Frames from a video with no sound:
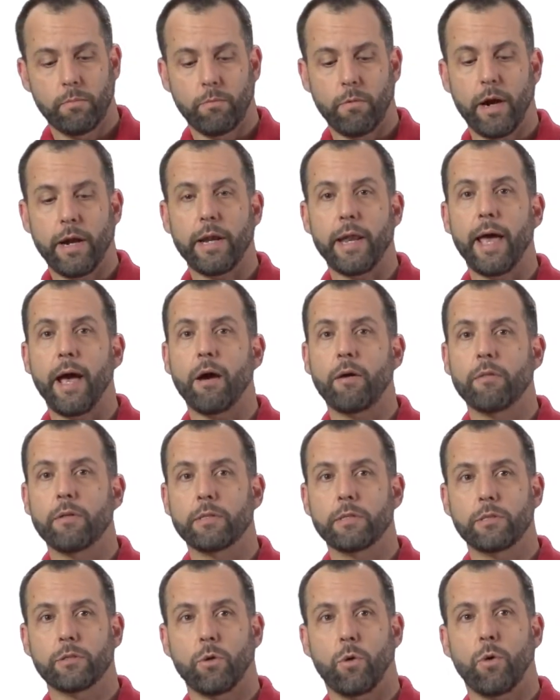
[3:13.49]
Right now
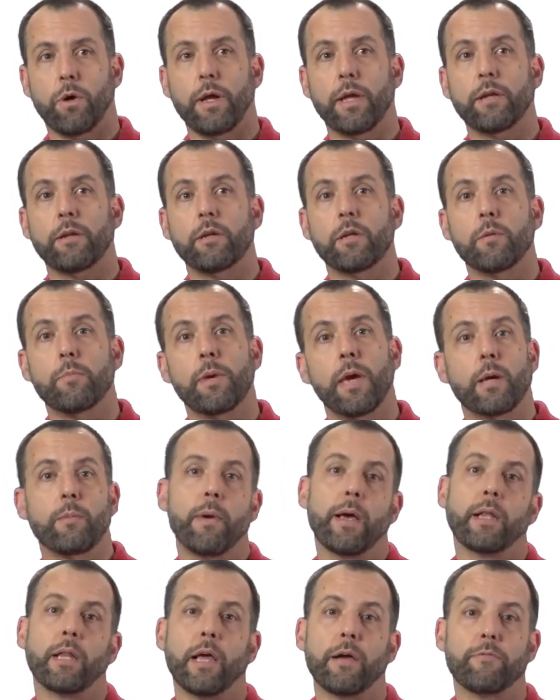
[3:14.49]
this is oriented to be on
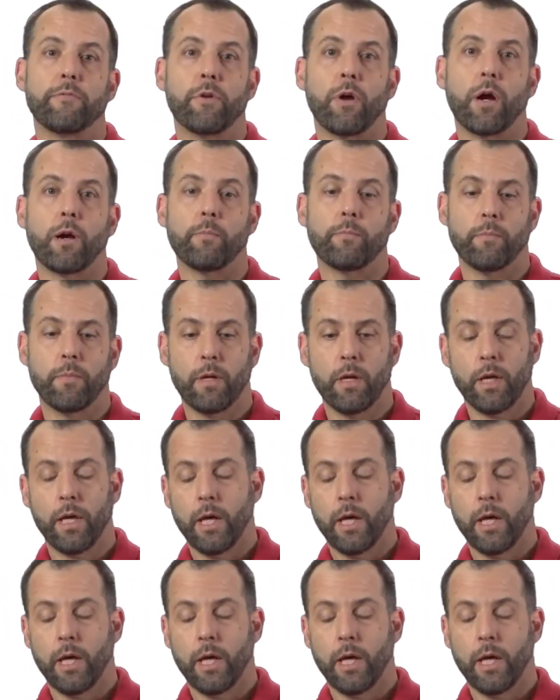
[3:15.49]
my left arm.